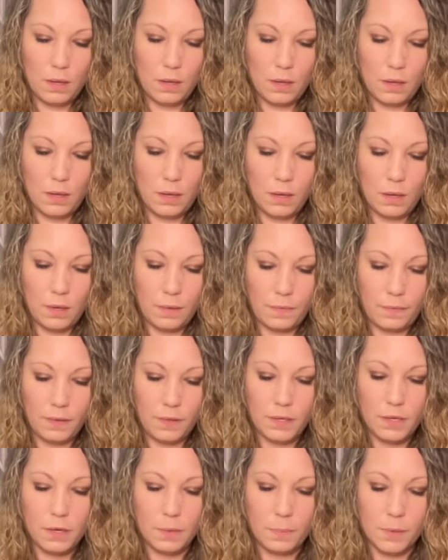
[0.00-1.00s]
I feel
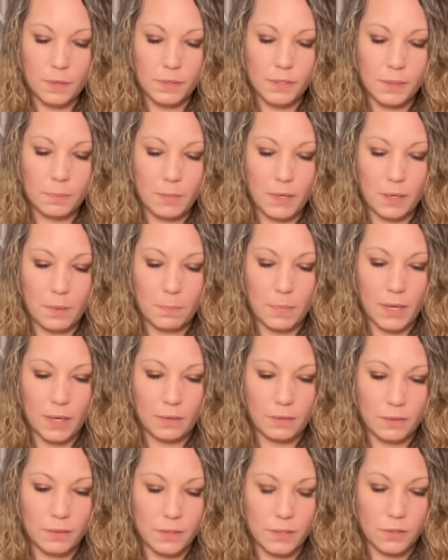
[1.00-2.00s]
like your person made a bad
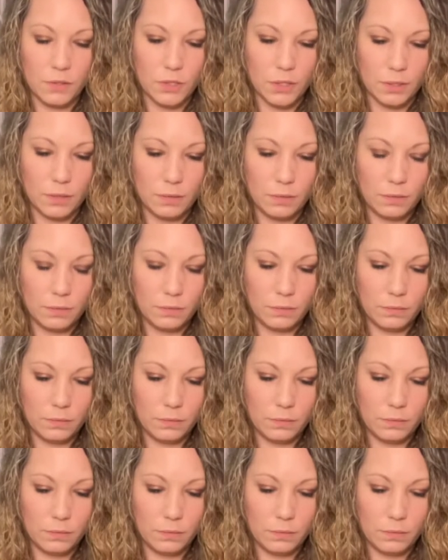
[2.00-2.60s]
decision.